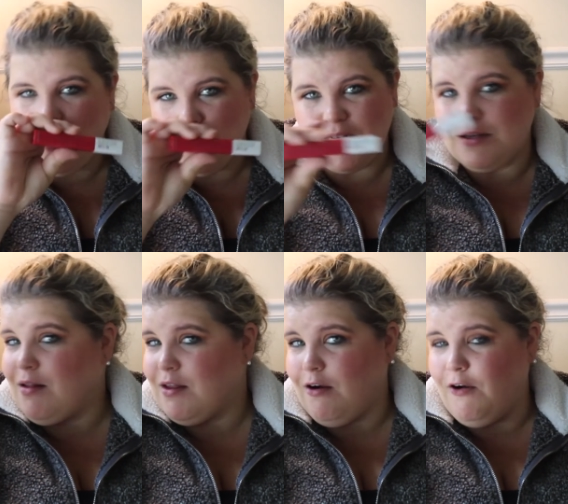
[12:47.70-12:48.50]
I'm going to
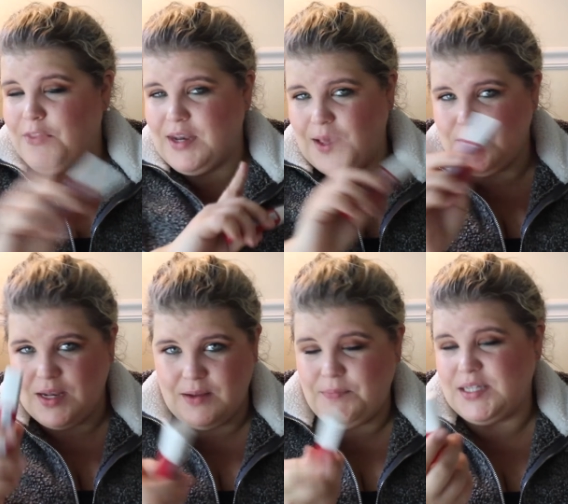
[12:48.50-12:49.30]
call it all the names that
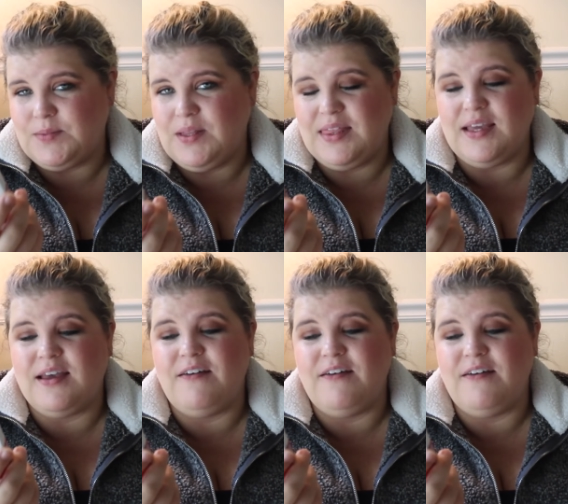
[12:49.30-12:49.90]
I can possibly think